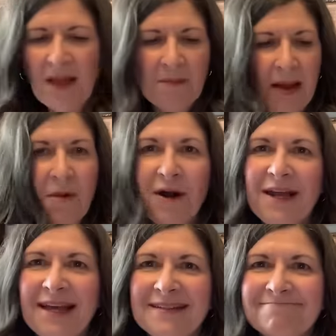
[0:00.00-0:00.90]
my
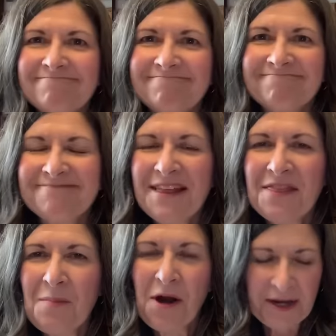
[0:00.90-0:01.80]
market, the,
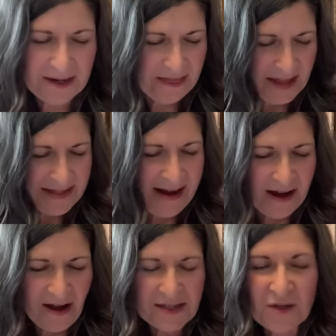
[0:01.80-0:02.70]
the market things that I
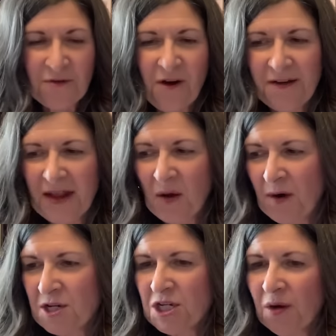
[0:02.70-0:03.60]
got so far that I want
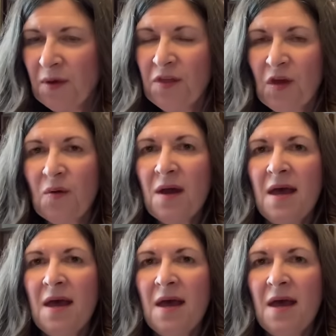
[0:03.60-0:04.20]
to share with you.